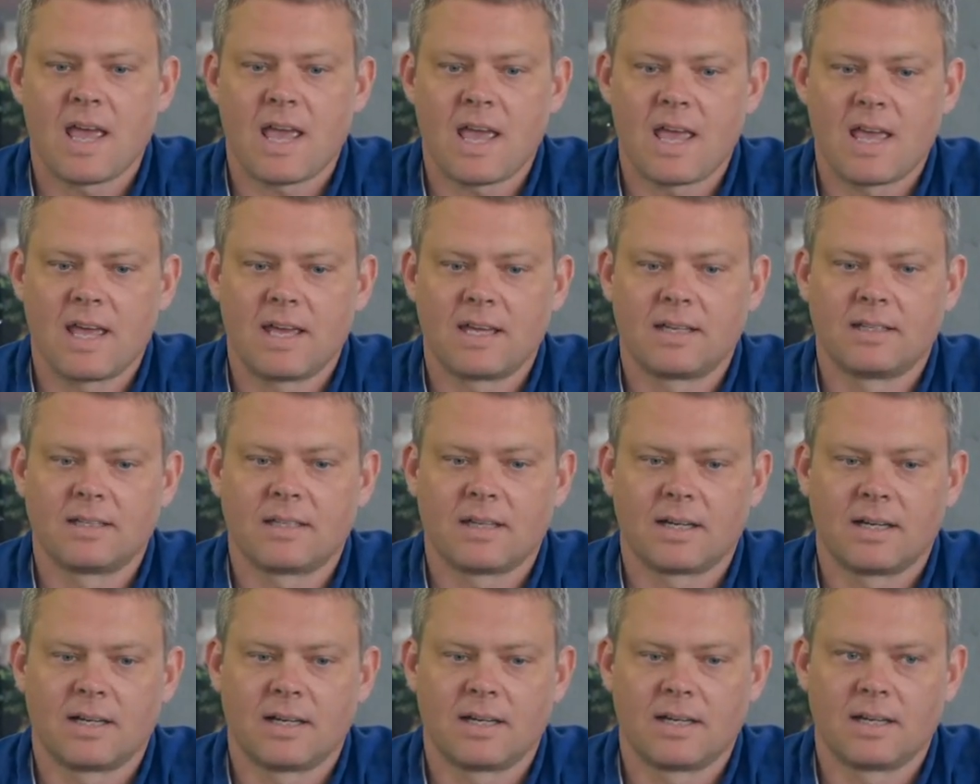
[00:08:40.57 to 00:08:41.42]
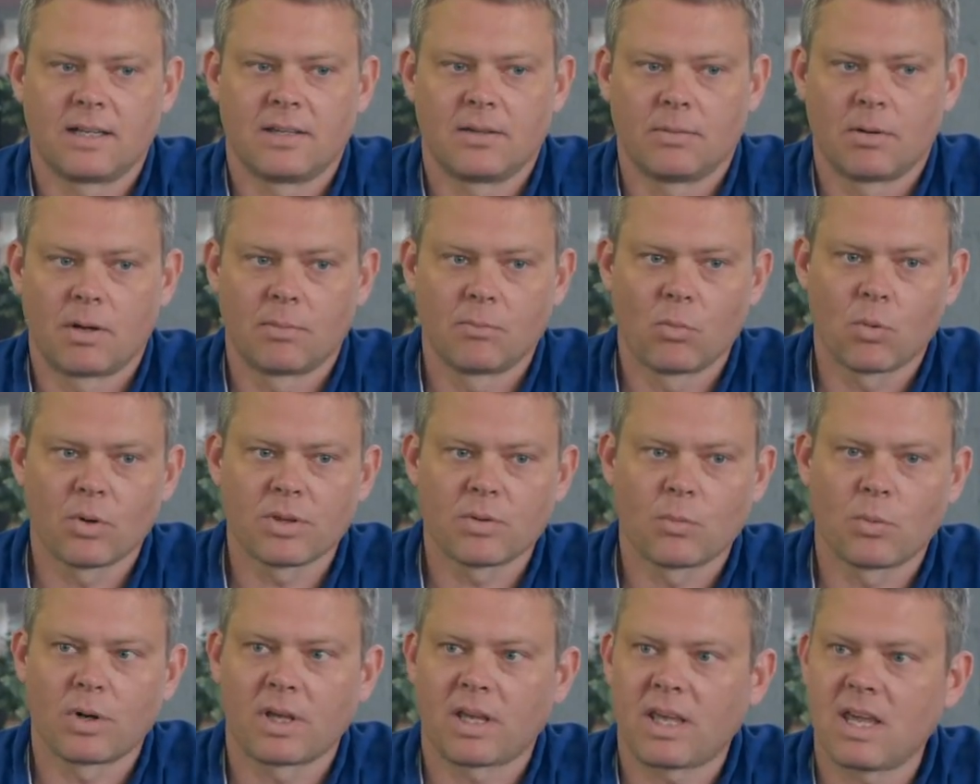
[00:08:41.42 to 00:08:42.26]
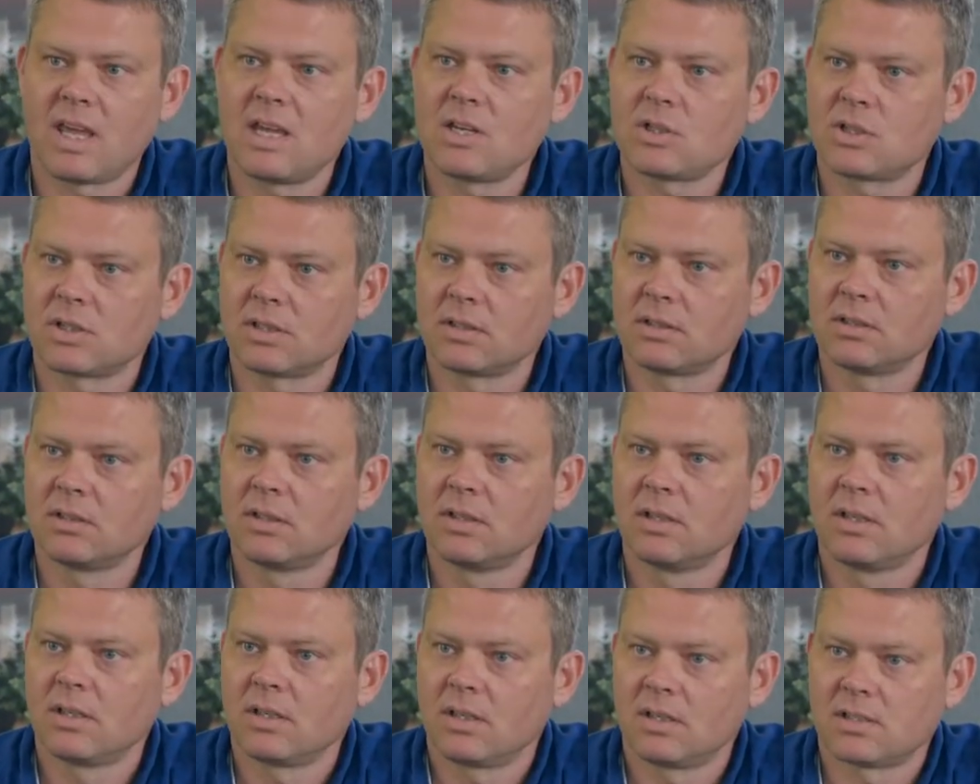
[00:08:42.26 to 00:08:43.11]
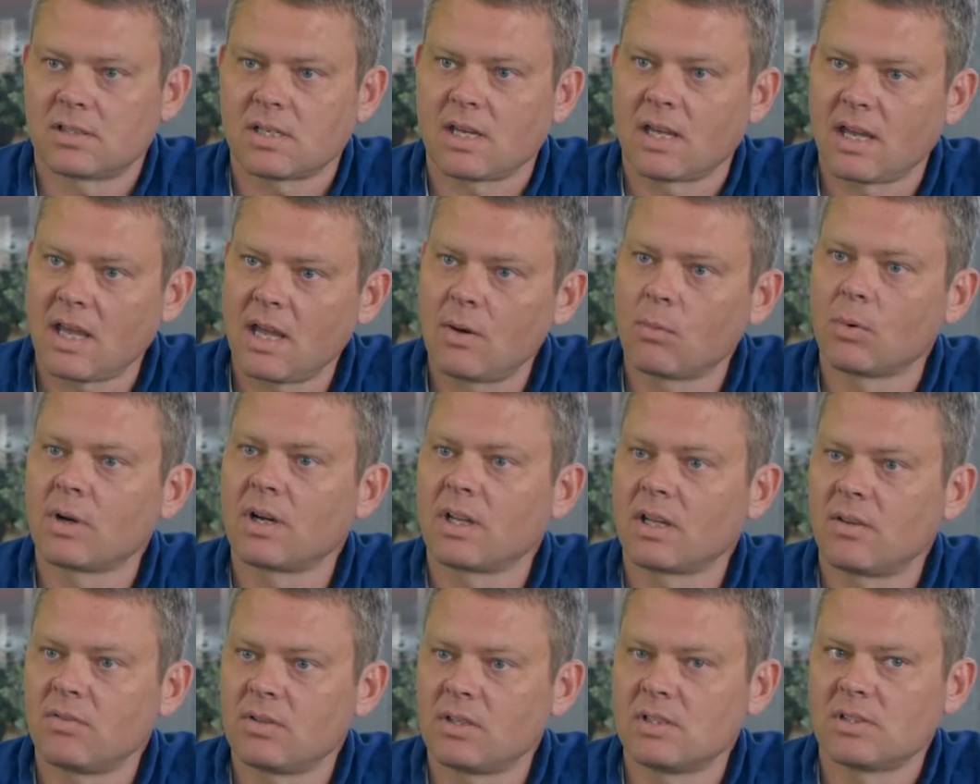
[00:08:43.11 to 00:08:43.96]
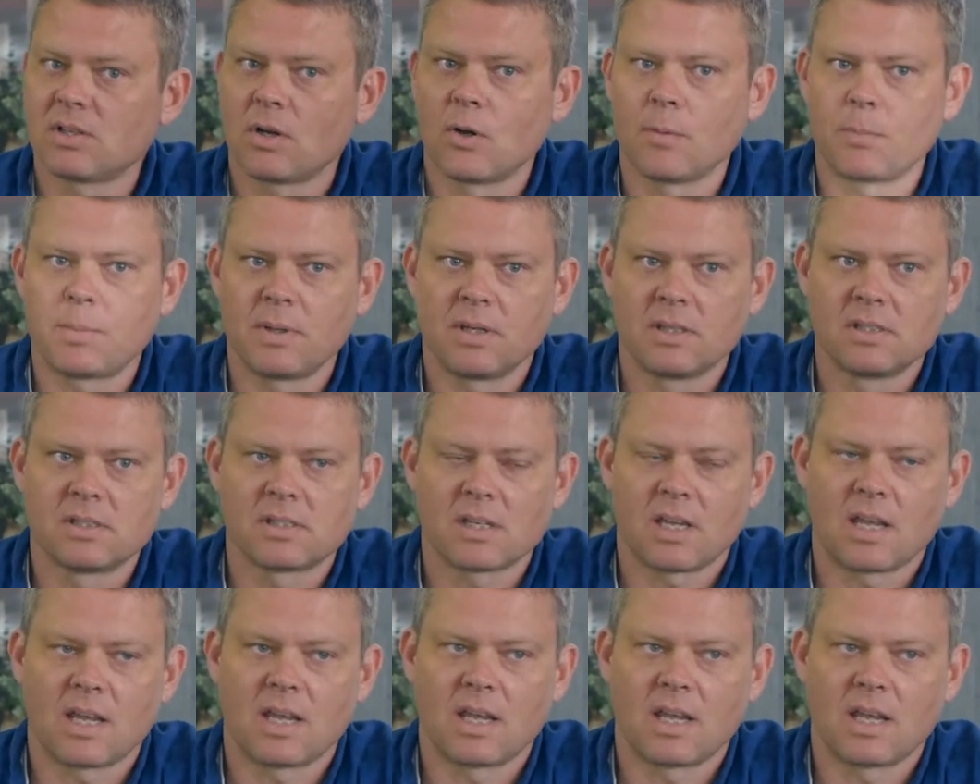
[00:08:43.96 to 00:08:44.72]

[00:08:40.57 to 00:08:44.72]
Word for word: And uh, on more than one occasion, it's like, hey, we're going to give you these opiates.